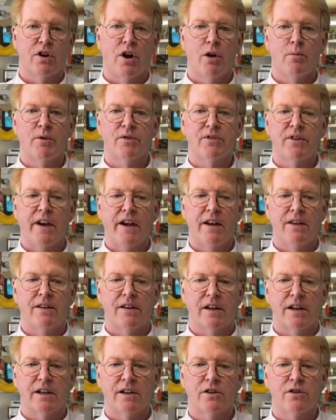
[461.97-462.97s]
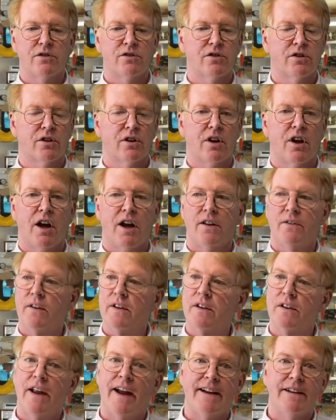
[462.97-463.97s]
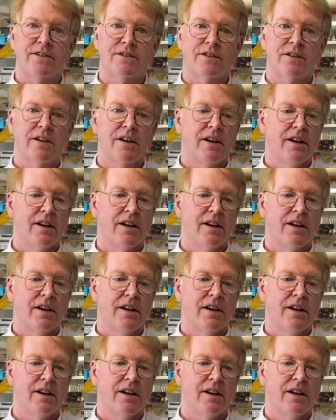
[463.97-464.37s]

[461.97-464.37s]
almost anything. It can turn on the lights